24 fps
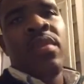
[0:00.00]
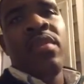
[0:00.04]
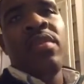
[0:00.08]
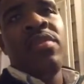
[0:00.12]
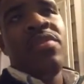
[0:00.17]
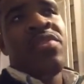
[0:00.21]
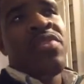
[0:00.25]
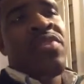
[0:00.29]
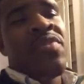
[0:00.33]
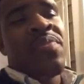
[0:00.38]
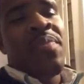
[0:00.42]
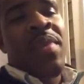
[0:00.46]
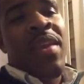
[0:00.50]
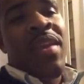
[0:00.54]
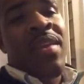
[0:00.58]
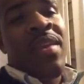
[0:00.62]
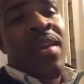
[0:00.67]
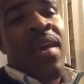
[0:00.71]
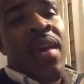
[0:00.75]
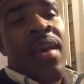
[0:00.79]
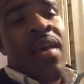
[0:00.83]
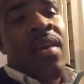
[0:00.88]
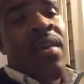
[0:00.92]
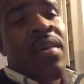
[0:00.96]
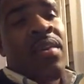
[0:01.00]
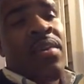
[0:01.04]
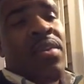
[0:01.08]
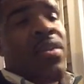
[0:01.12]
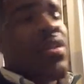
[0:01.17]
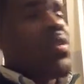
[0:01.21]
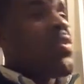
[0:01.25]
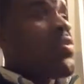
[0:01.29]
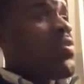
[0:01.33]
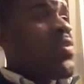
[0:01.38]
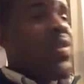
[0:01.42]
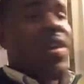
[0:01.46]
You just may not.
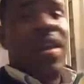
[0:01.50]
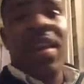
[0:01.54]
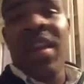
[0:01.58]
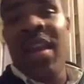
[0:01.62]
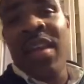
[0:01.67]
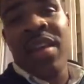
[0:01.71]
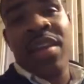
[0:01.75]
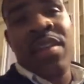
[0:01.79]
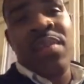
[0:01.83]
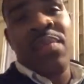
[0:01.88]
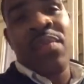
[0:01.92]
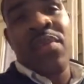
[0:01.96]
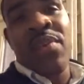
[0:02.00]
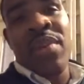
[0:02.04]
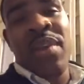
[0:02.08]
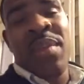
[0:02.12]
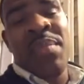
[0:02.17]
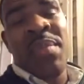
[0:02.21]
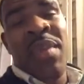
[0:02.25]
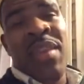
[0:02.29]
No, it's 3 o'clock in the morning.